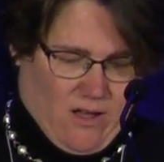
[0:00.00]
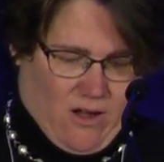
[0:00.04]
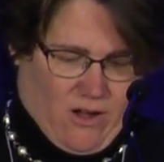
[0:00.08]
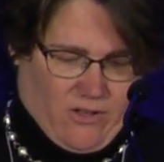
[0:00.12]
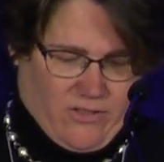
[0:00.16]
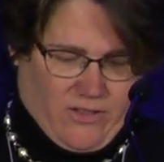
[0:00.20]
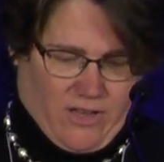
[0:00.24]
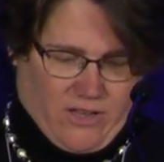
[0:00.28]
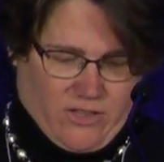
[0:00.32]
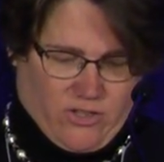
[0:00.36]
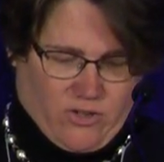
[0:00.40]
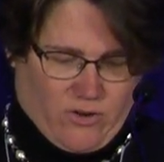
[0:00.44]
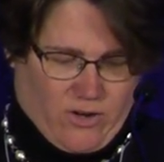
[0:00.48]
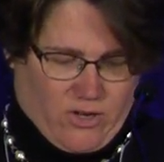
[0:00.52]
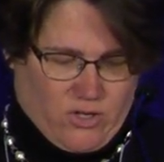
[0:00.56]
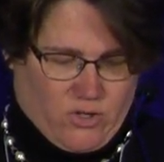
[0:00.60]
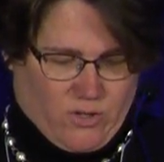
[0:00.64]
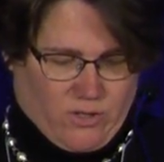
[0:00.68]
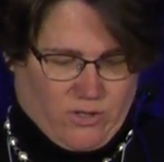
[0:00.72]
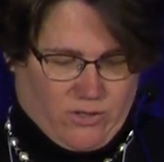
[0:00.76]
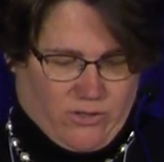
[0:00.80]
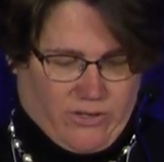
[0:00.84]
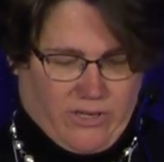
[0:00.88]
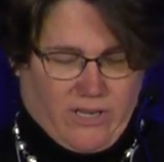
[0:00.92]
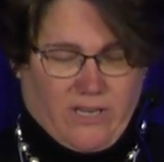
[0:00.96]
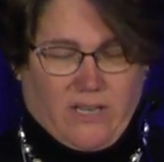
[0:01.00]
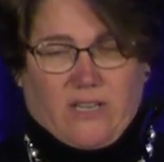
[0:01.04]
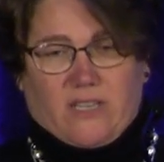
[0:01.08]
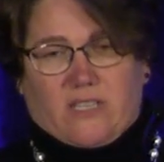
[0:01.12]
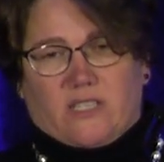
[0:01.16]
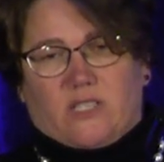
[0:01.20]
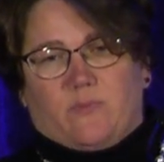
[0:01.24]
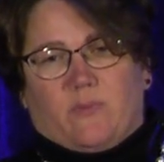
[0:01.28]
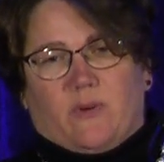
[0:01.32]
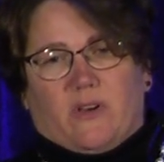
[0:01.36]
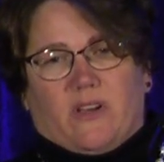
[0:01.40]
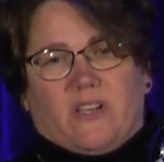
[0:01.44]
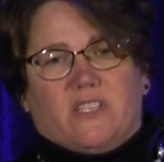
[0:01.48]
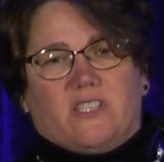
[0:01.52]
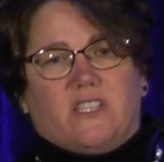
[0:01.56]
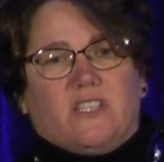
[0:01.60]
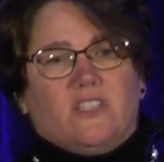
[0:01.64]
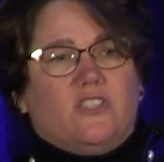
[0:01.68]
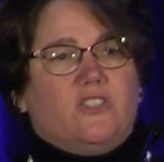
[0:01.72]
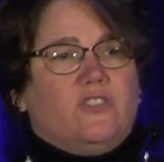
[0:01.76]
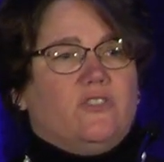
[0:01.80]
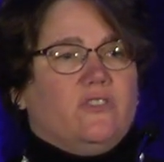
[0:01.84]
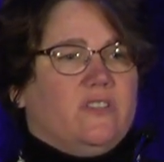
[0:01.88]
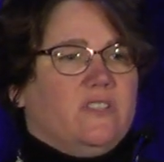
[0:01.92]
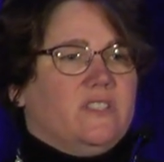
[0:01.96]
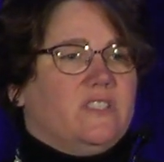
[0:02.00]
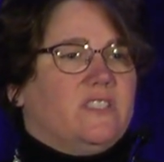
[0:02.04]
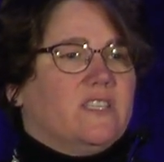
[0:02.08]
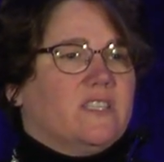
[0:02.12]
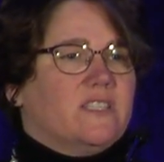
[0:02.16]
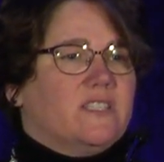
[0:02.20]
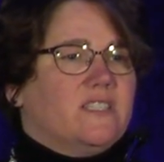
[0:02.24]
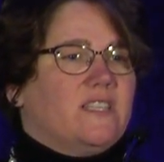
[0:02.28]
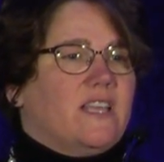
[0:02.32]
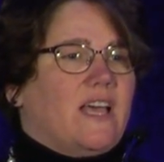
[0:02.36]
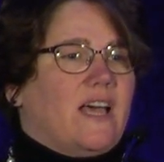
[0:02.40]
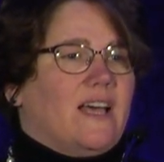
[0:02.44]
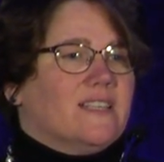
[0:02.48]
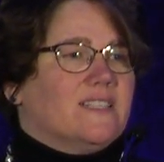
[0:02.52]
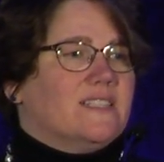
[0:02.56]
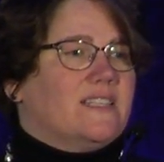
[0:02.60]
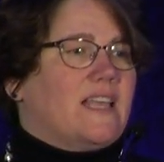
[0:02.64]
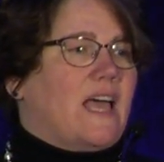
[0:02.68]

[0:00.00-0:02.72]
on the undergraduate learning experience and student success,